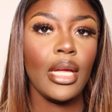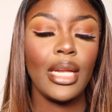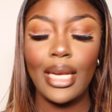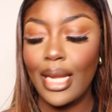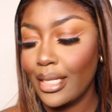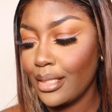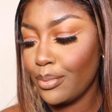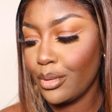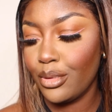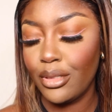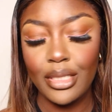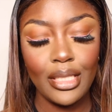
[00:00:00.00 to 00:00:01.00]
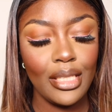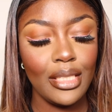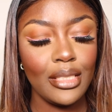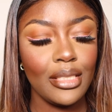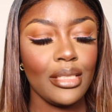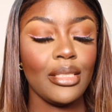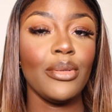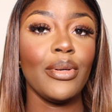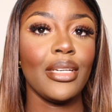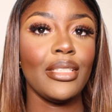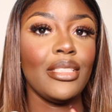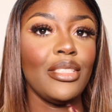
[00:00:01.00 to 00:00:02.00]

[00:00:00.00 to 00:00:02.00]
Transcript: Last but not the least, we're going to